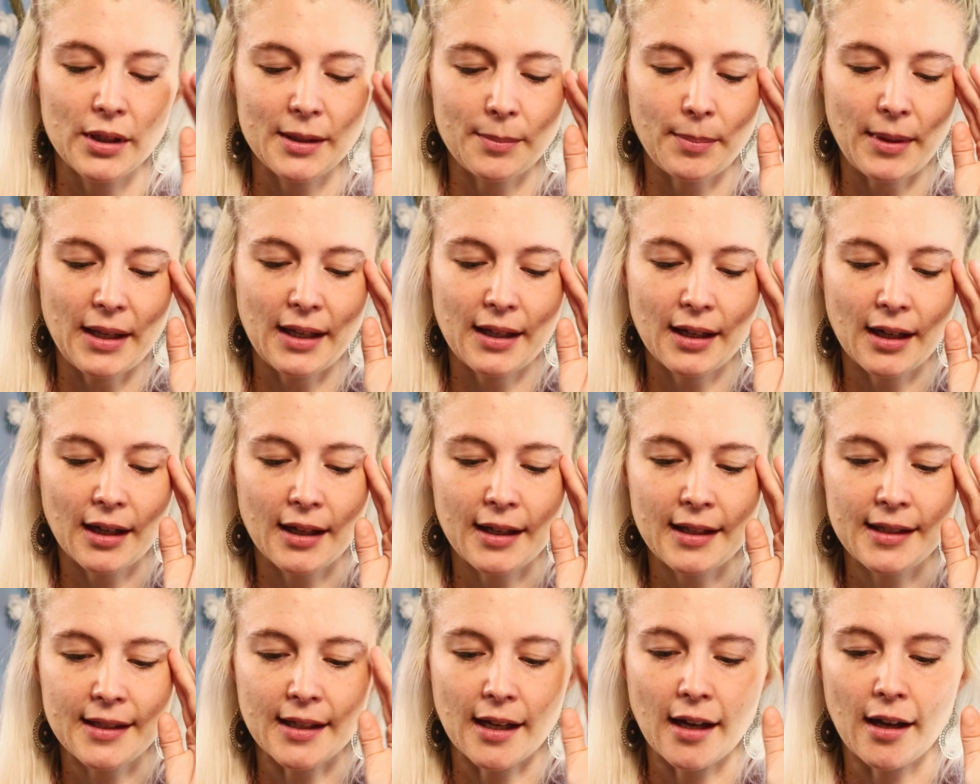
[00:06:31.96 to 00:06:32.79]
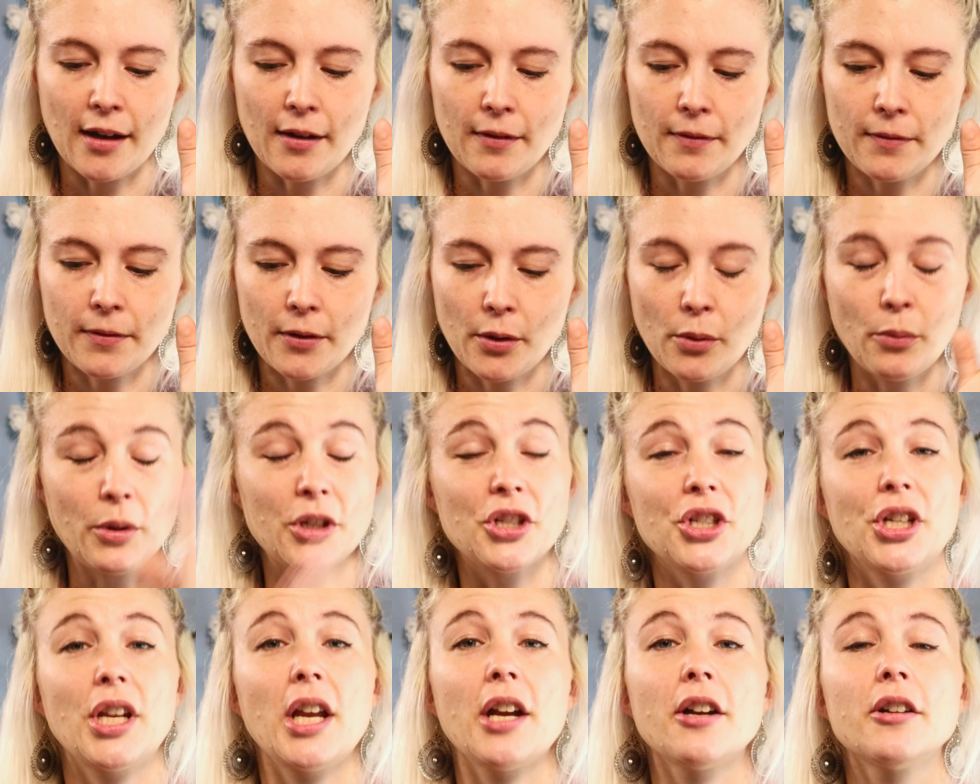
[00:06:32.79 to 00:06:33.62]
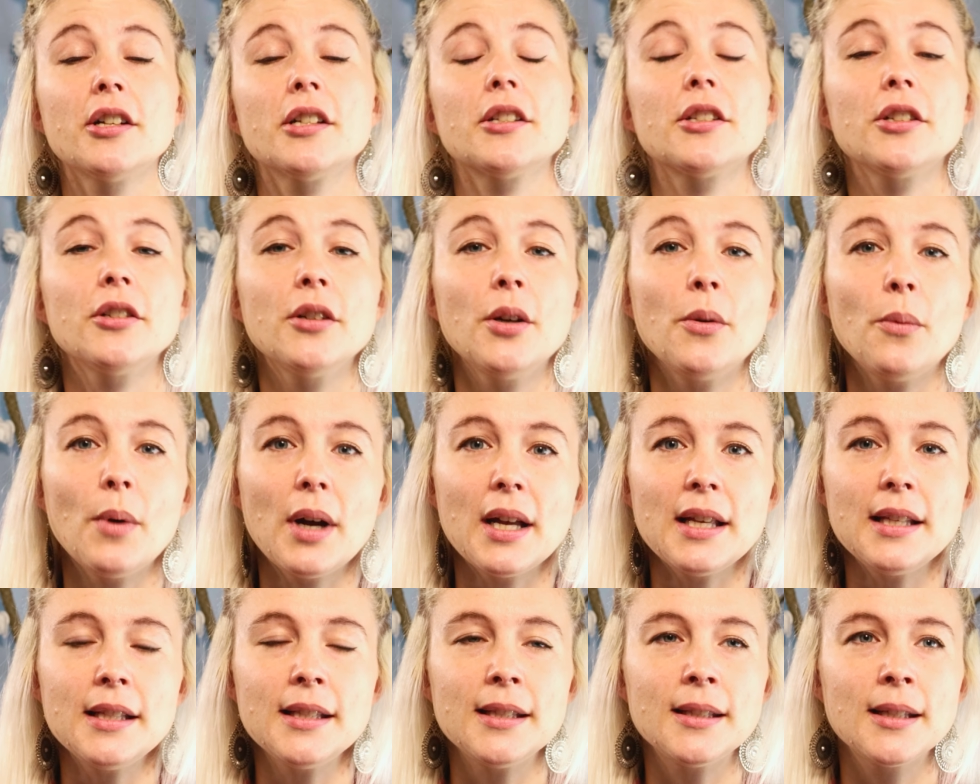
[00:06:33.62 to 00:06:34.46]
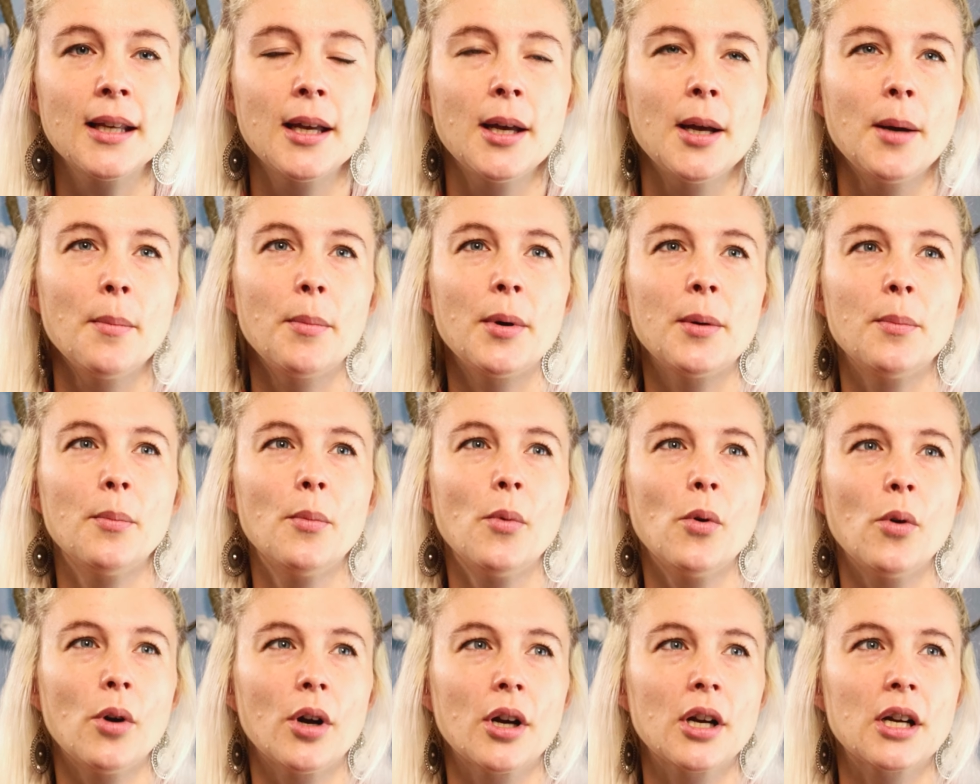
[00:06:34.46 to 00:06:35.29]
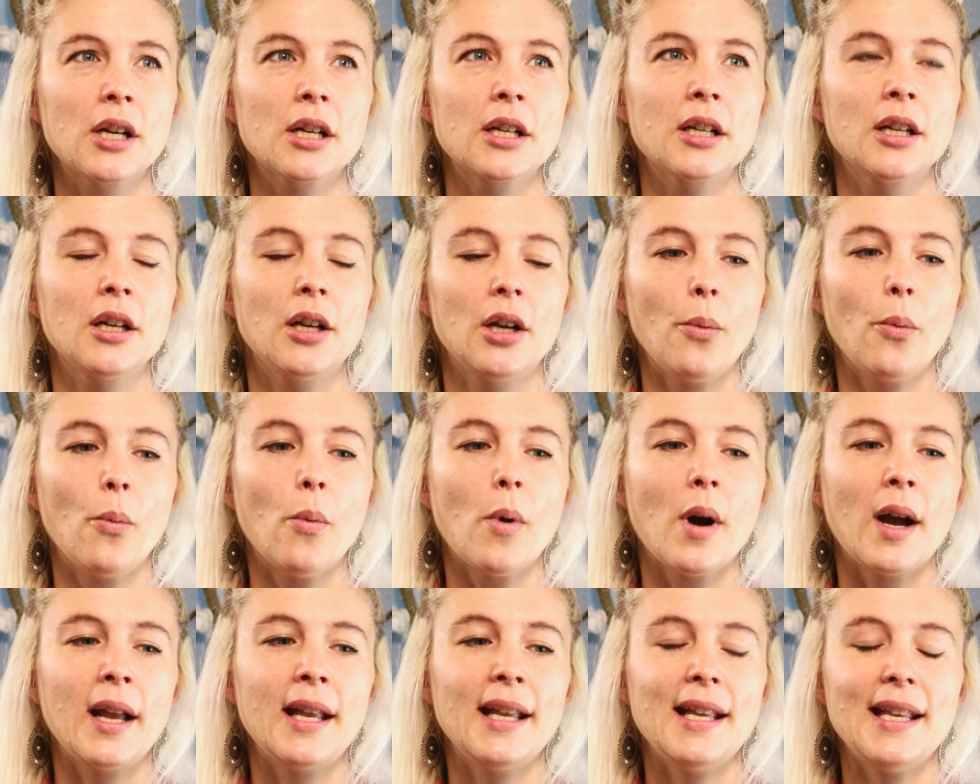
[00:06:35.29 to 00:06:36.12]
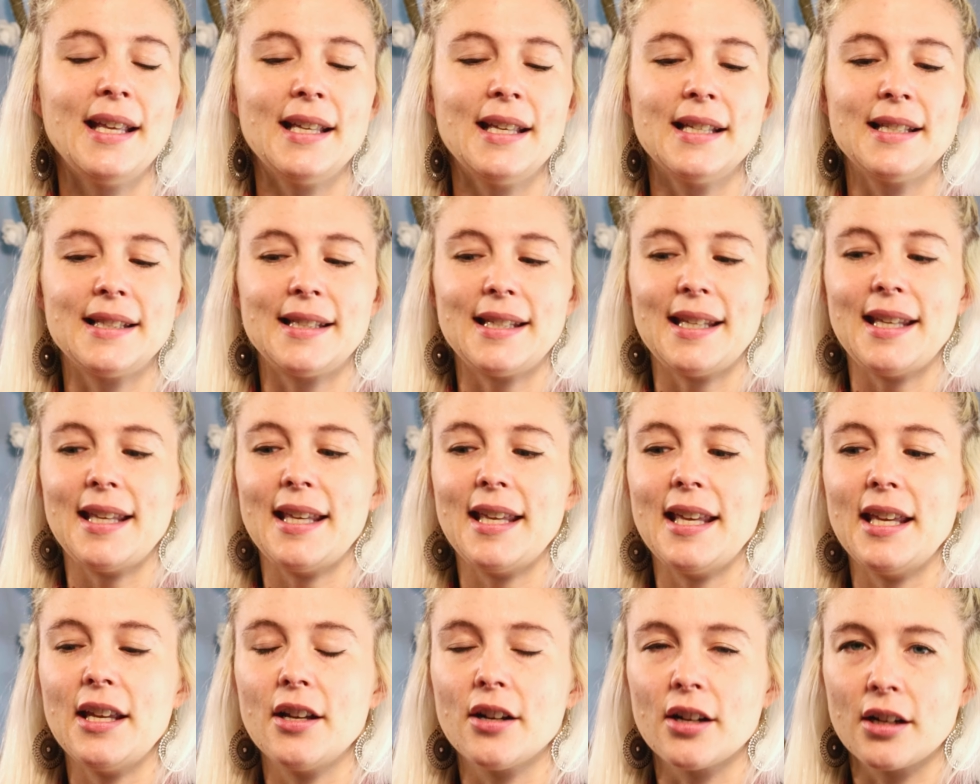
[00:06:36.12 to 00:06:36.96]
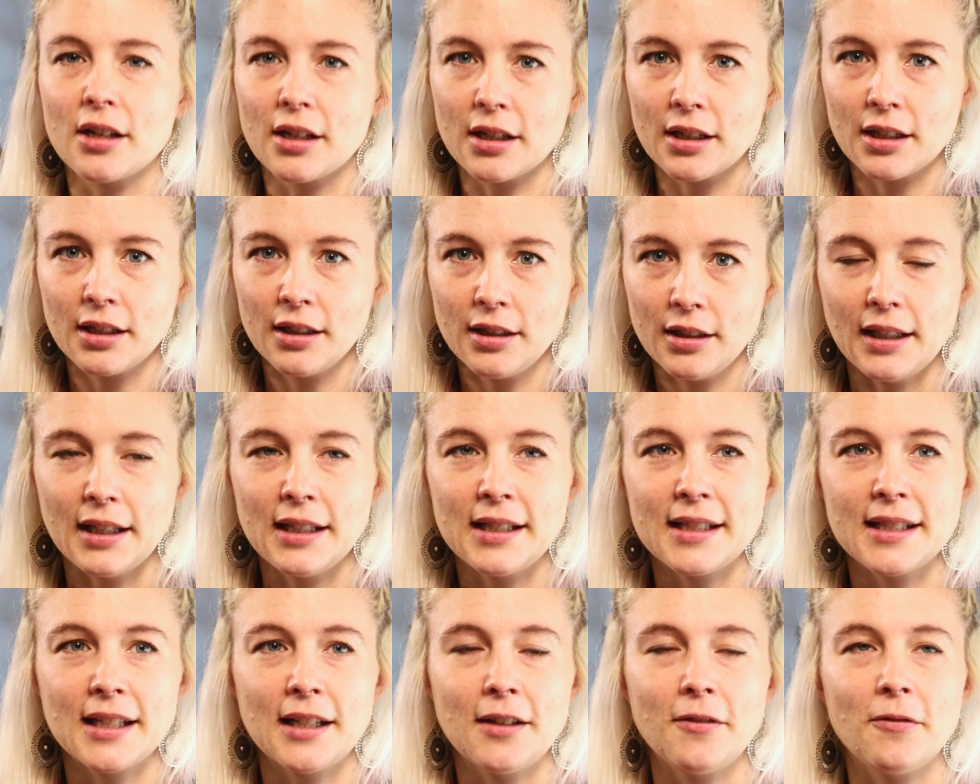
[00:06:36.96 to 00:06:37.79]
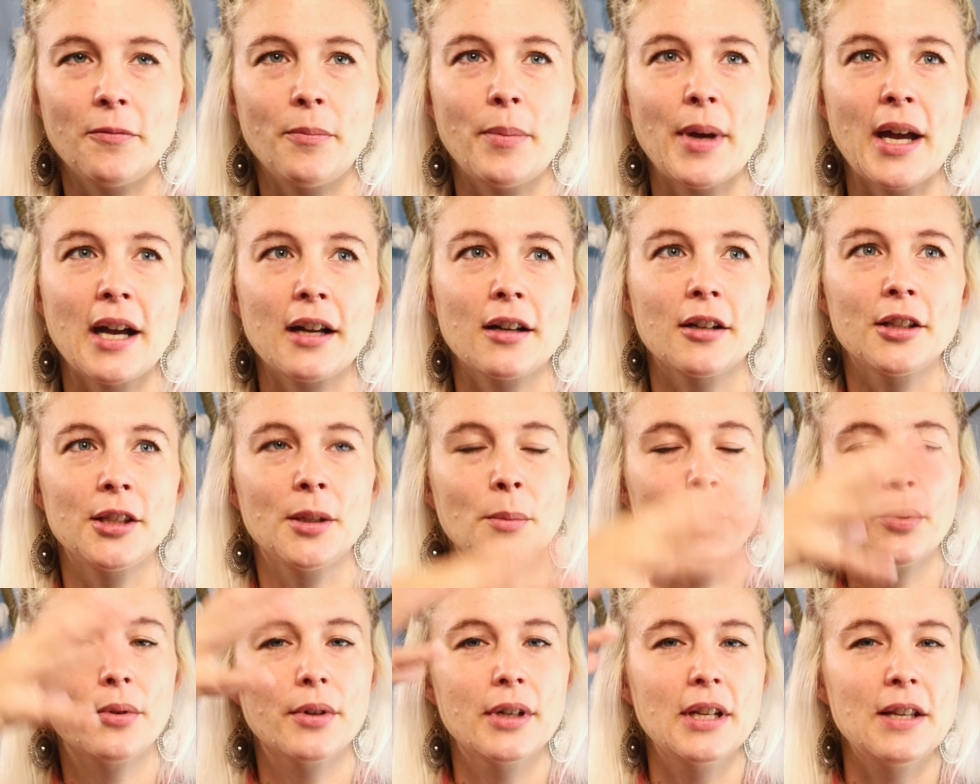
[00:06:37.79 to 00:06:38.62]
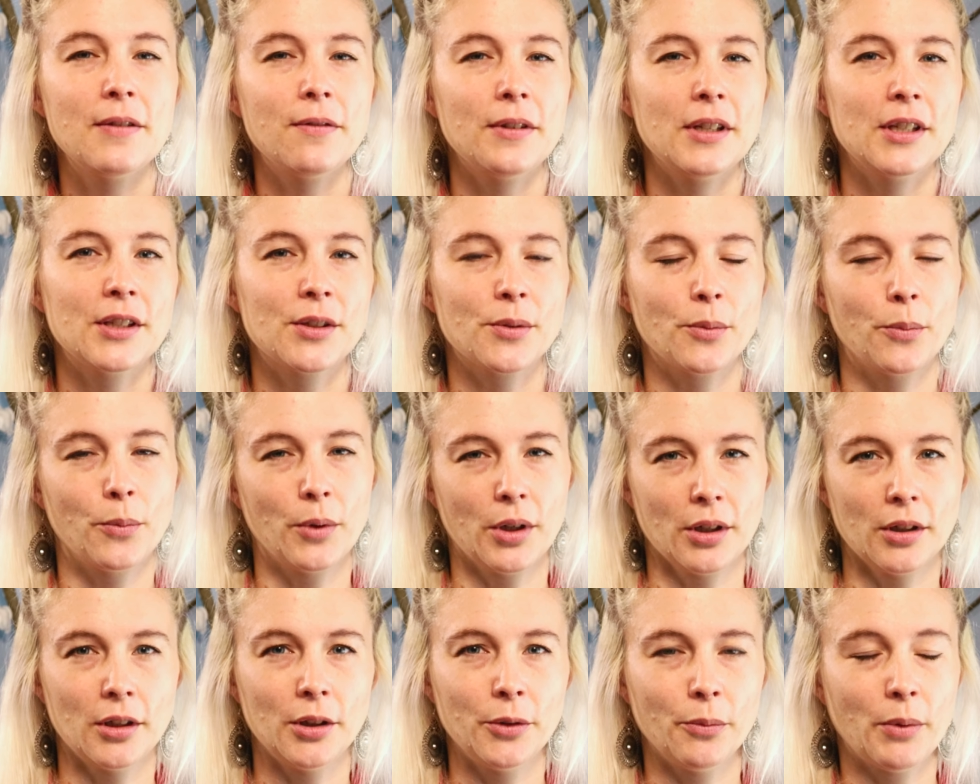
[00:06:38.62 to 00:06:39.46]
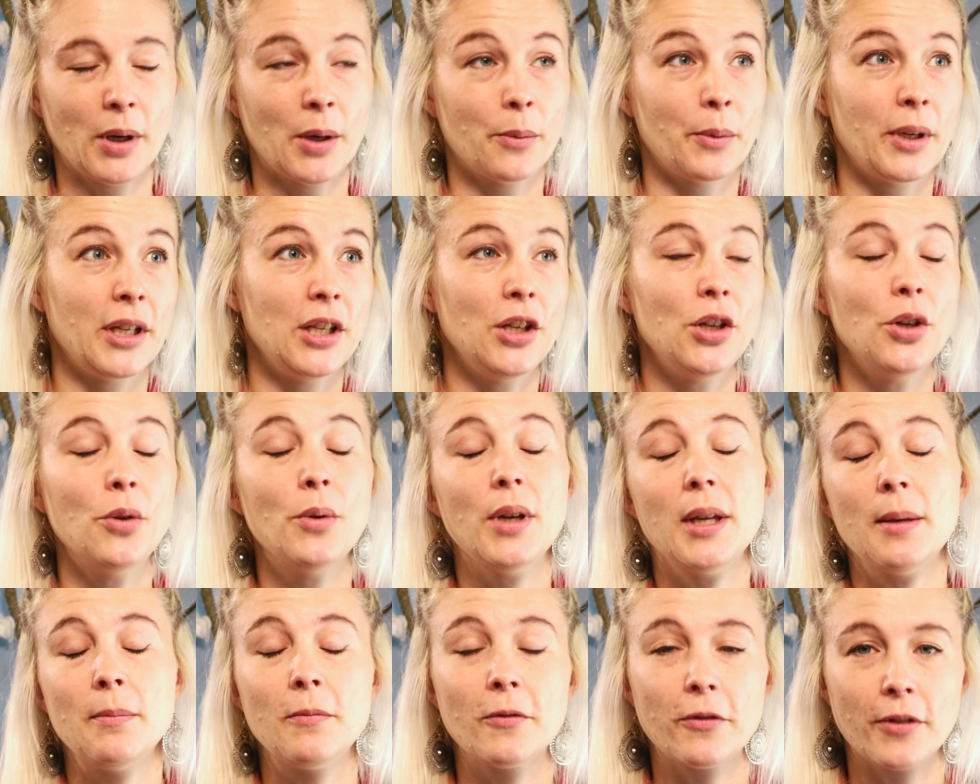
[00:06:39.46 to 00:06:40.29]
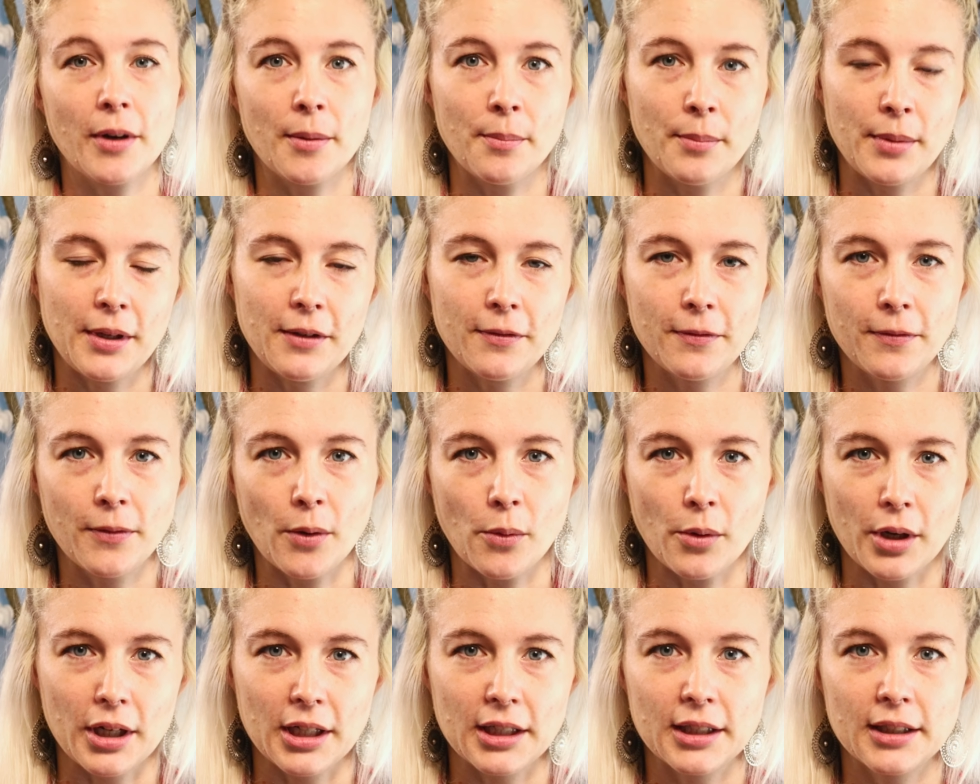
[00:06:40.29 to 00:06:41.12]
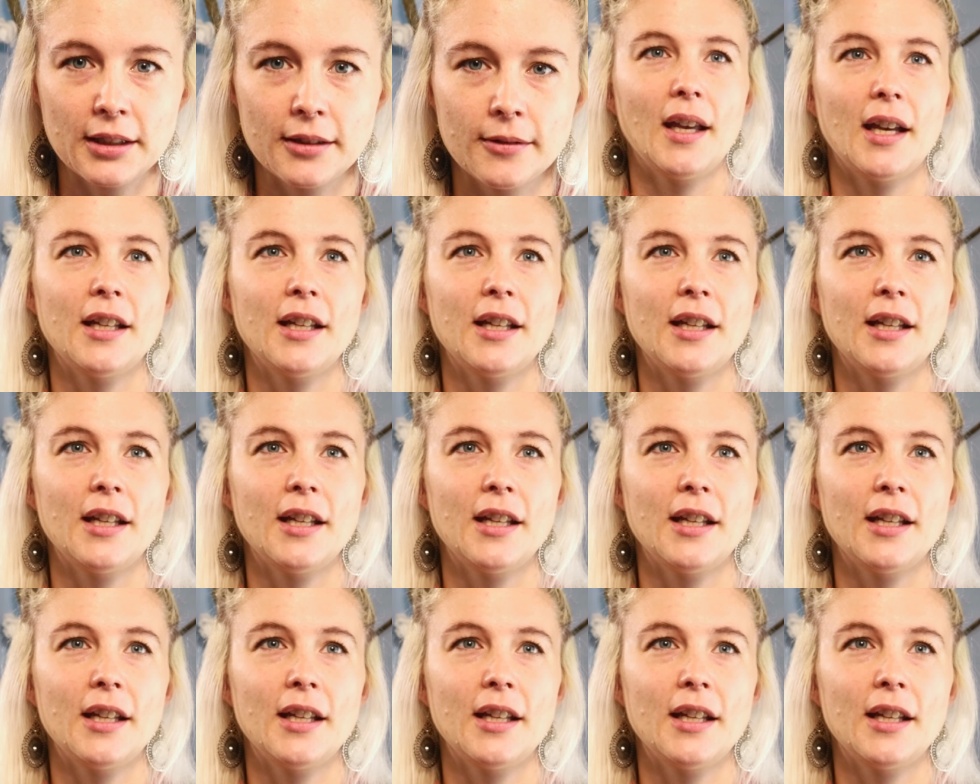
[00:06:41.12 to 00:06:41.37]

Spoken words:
because of which character it was, but more why he is here instead of back on the previous world where we knew him from before.